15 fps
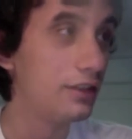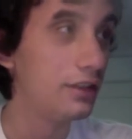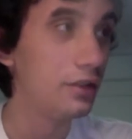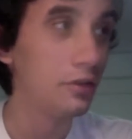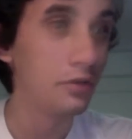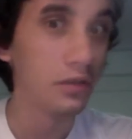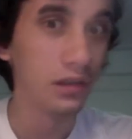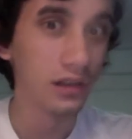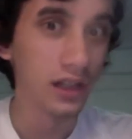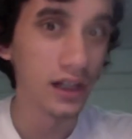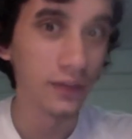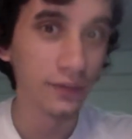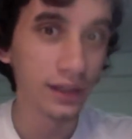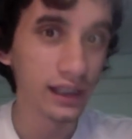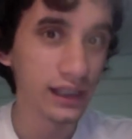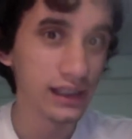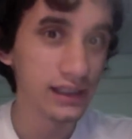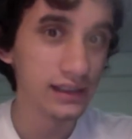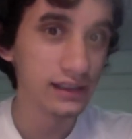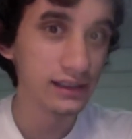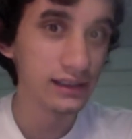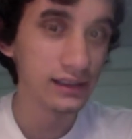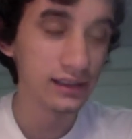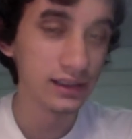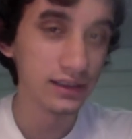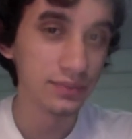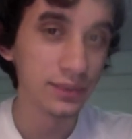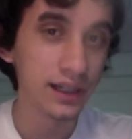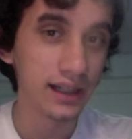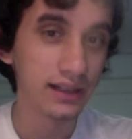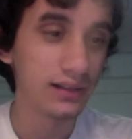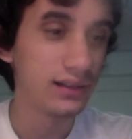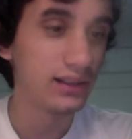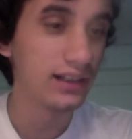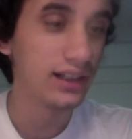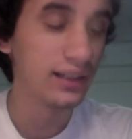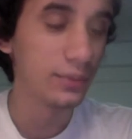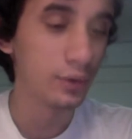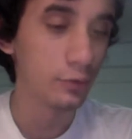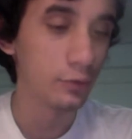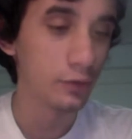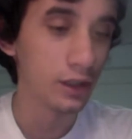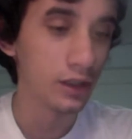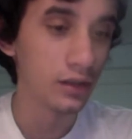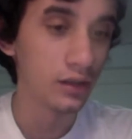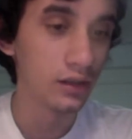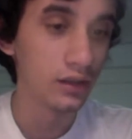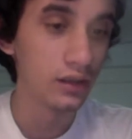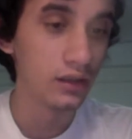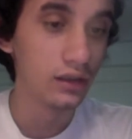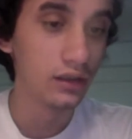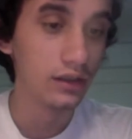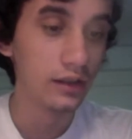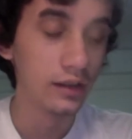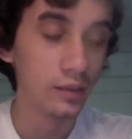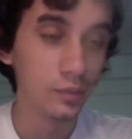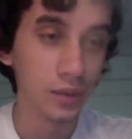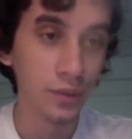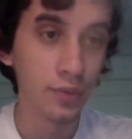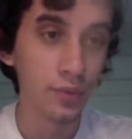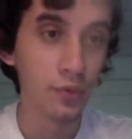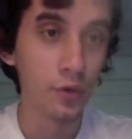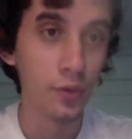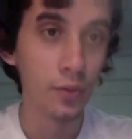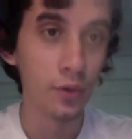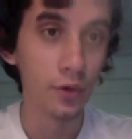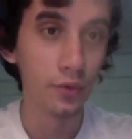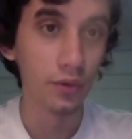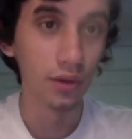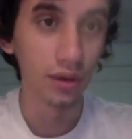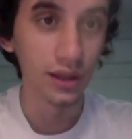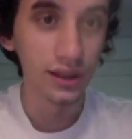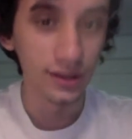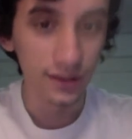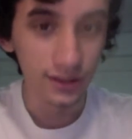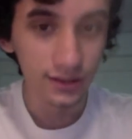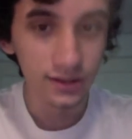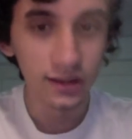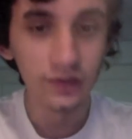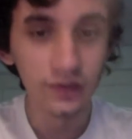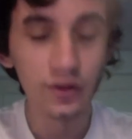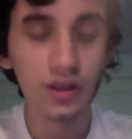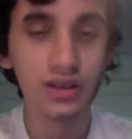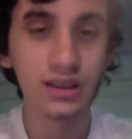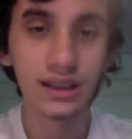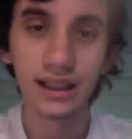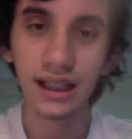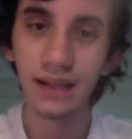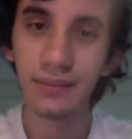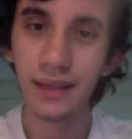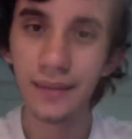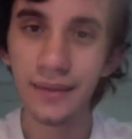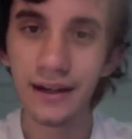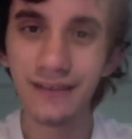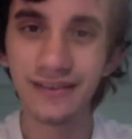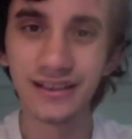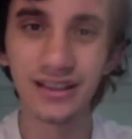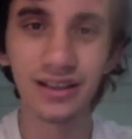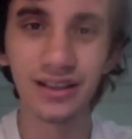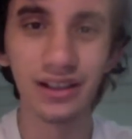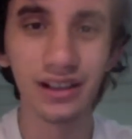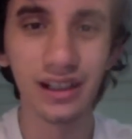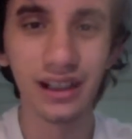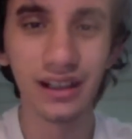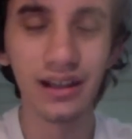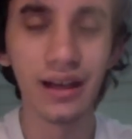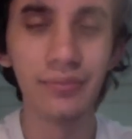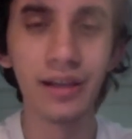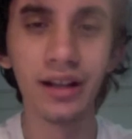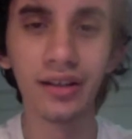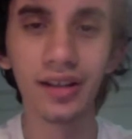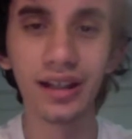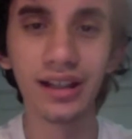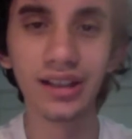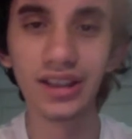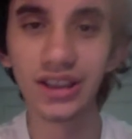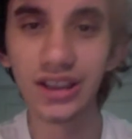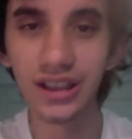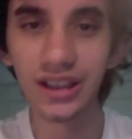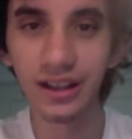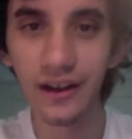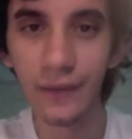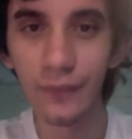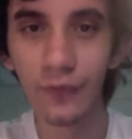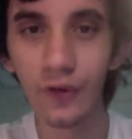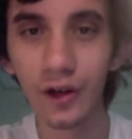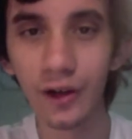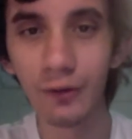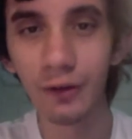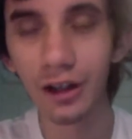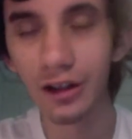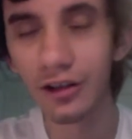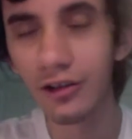a lot of ideologies back in the times where people were more religious. And you can say maybe I'm not looking shit up very well.